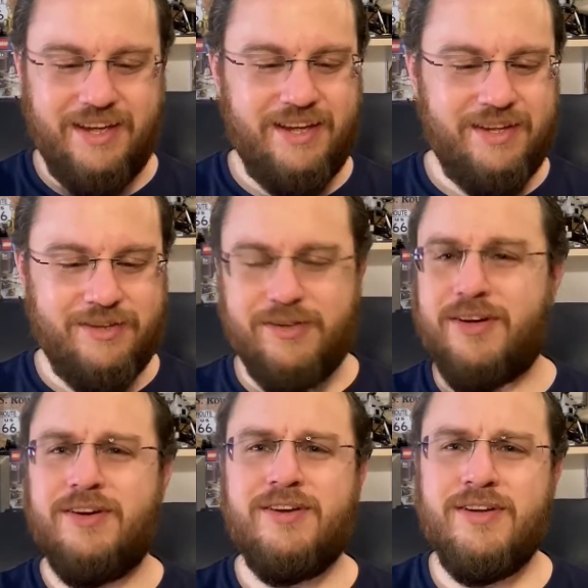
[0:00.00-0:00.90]
And
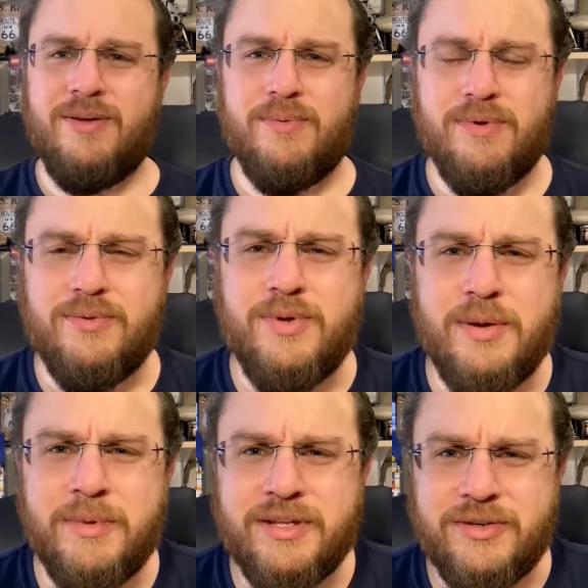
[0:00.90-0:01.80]
yeah, who
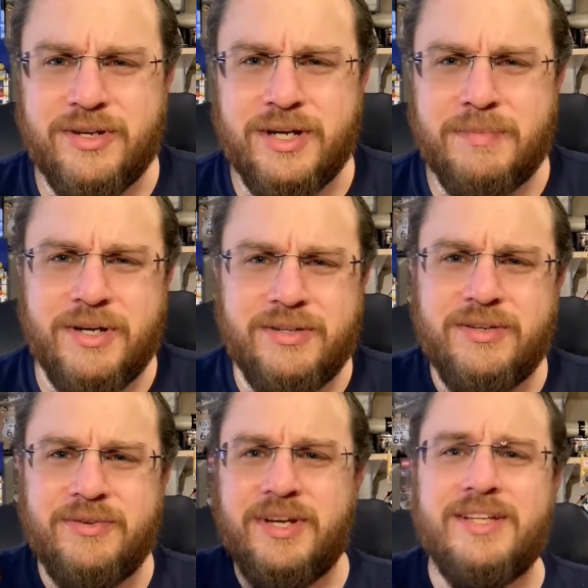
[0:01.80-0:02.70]
am I talking about?
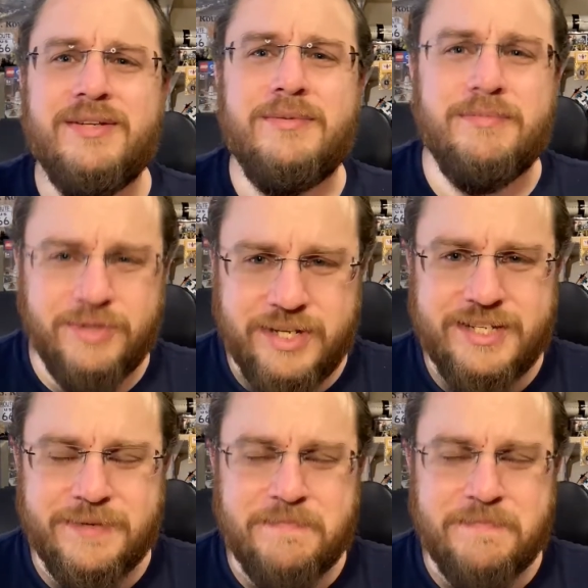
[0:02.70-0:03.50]
Right, police.